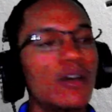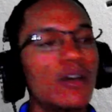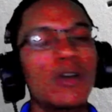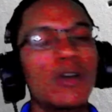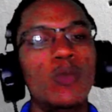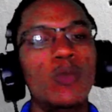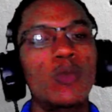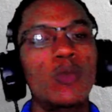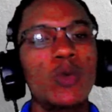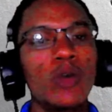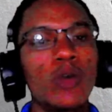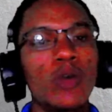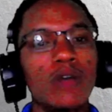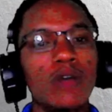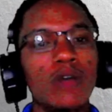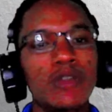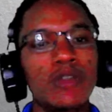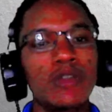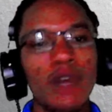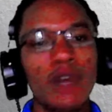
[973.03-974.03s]
we would have
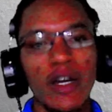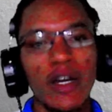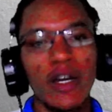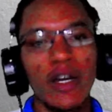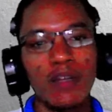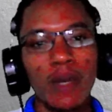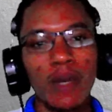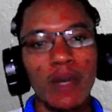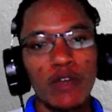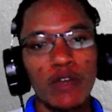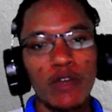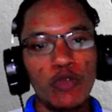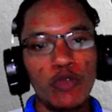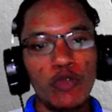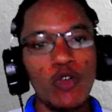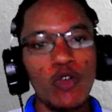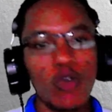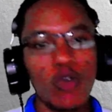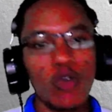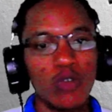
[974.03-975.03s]
divided by 4,
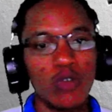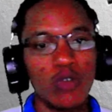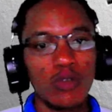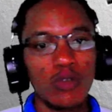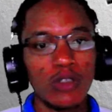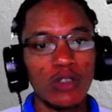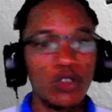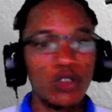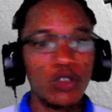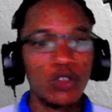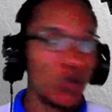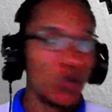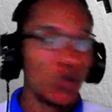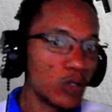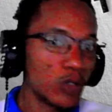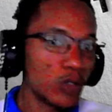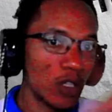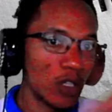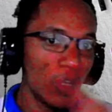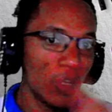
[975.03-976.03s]
the
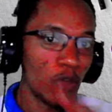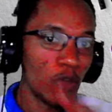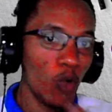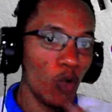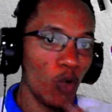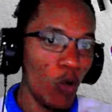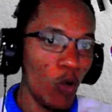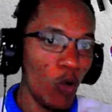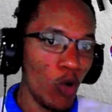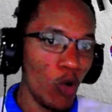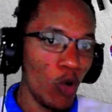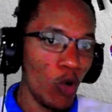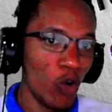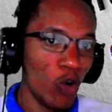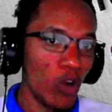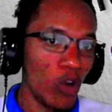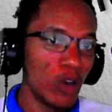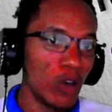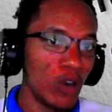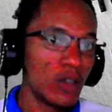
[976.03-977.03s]
total of all